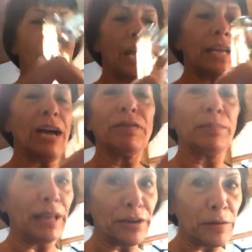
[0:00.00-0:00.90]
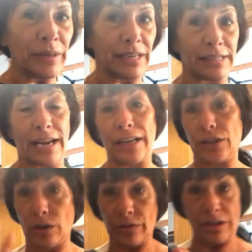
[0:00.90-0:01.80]
I have a blender because I
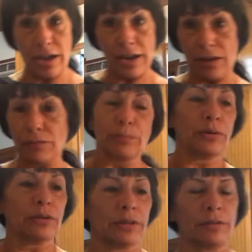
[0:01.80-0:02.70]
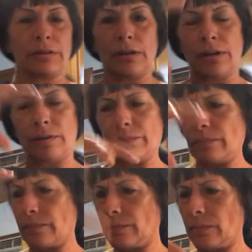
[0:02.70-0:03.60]
don't yet have a bullet.
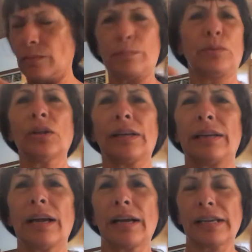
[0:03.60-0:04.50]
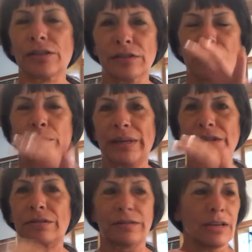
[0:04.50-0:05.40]
Yeah, I guess those little
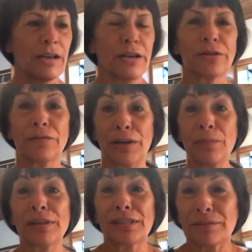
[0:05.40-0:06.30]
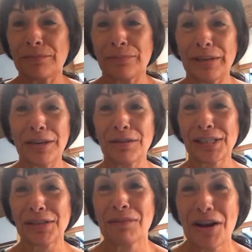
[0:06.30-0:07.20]
mixers. So if anybody
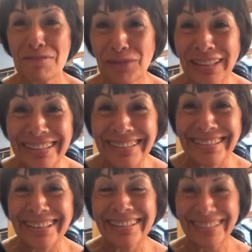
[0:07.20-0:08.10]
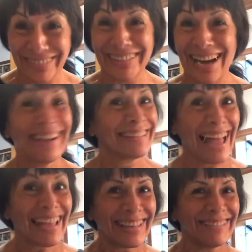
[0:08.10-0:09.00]
wants to buy a bullet and send it to me, I'll
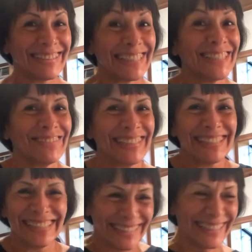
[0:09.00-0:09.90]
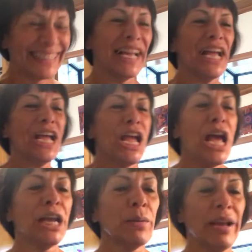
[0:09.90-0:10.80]
gladly receive it.
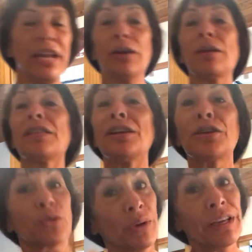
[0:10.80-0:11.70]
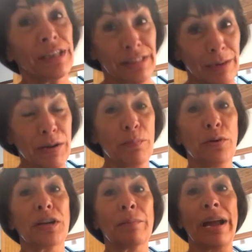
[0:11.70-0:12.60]
Anyway, here are the ingredients I'm going to
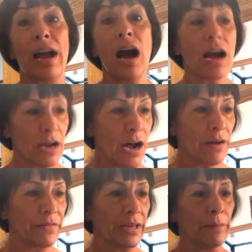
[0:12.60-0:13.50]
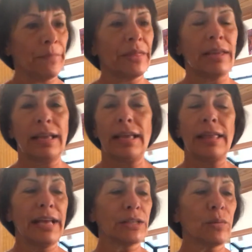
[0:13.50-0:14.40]
put in my hot coffee.
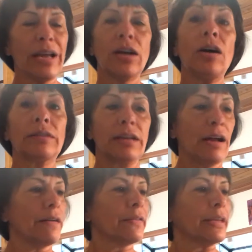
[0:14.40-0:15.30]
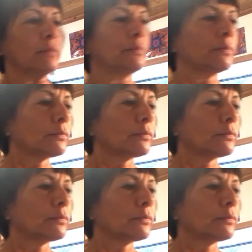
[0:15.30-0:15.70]
That's why I called it healthy.